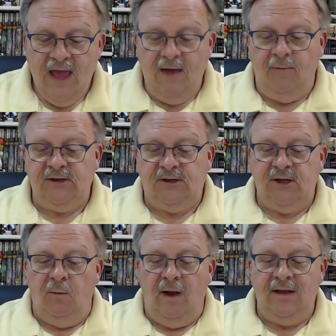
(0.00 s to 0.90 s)
It was
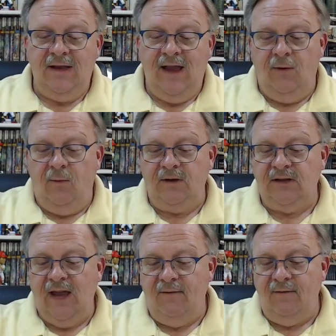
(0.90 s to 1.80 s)
the one day
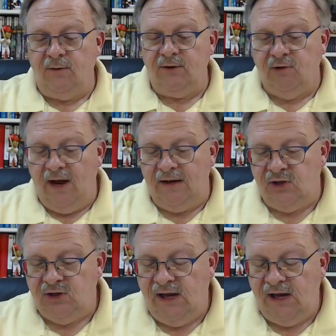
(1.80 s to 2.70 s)
when David was trying to
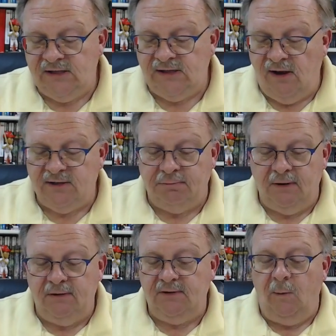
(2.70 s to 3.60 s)
chase Saul's
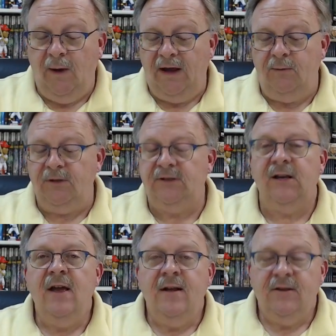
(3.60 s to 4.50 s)
blues away with
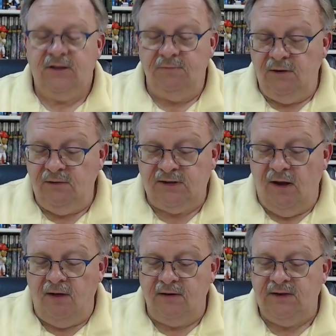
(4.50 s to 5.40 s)
some new
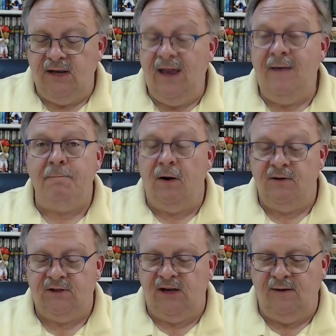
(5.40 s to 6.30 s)
songs that he
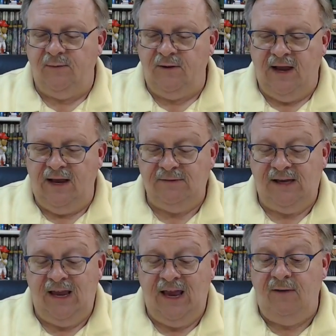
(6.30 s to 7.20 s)
burst into flames.
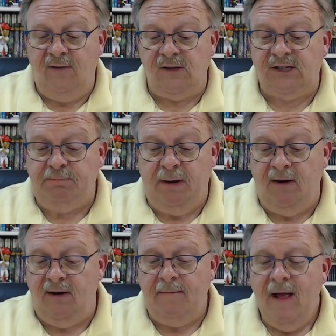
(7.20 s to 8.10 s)
He heaved his
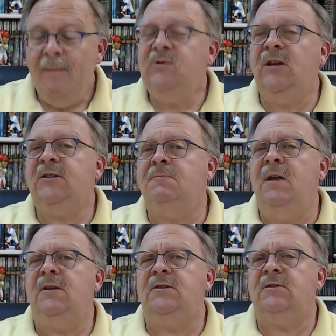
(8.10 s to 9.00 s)
spear at him, just
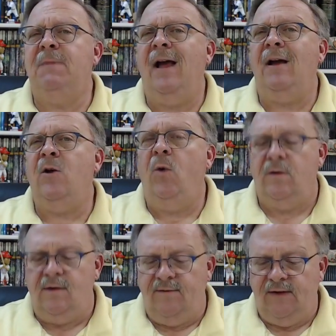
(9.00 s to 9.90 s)
missed by a
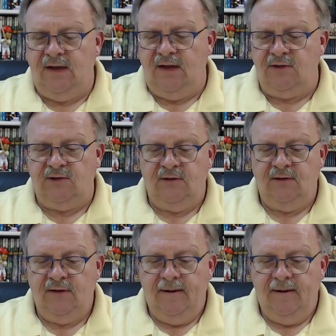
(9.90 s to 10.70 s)
quarter of an inch.